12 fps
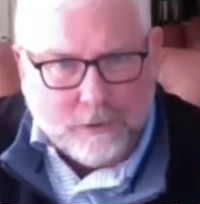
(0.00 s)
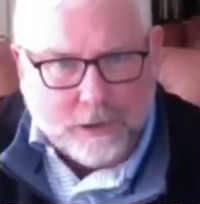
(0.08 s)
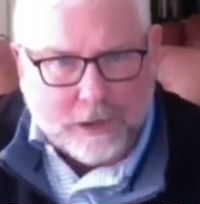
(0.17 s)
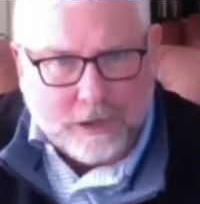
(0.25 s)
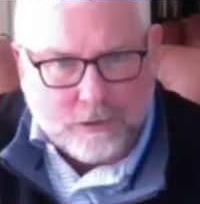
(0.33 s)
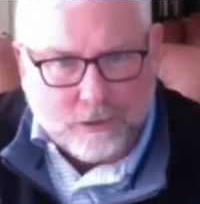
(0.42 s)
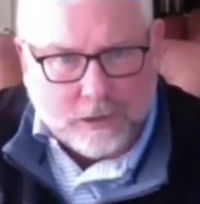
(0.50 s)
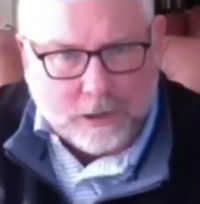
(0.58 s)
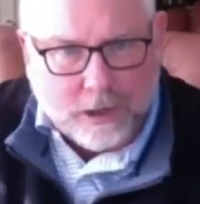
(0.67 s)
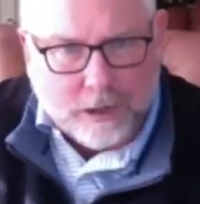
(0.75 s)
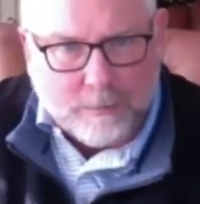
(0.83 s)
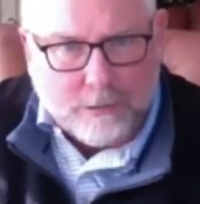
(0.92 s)
fully
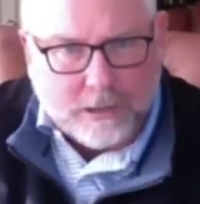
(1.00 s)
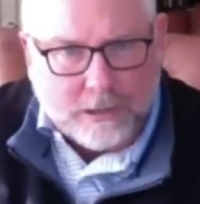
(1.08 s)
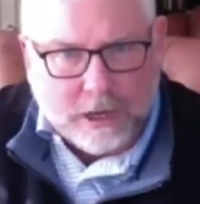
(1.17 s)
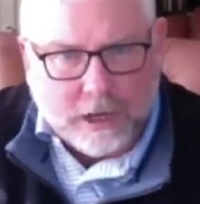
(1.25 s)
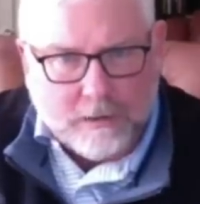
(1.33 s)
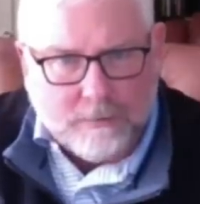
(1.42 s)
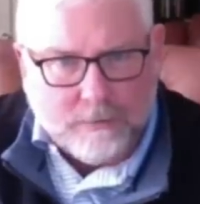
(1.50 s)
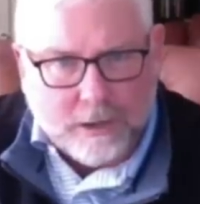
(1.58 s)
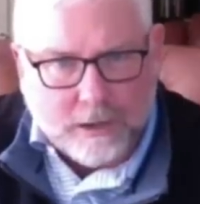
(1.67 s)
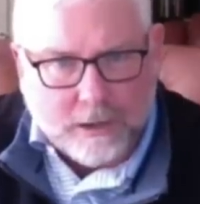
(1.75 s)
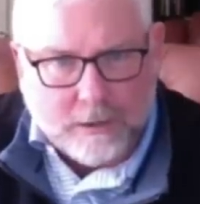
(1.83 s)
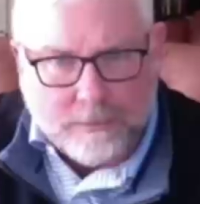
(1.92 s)
control 100% of.
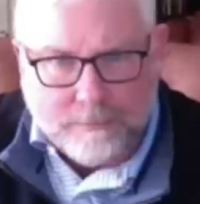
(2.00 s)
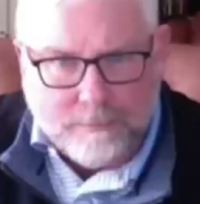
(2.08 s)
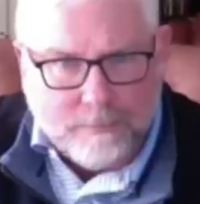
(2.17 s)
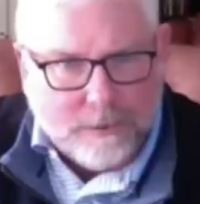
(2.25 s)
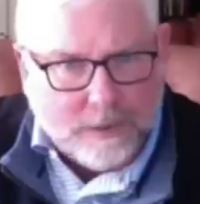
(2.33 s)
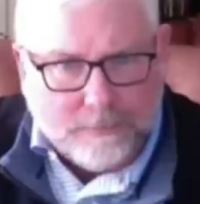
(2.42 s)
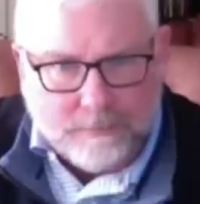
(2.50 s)
The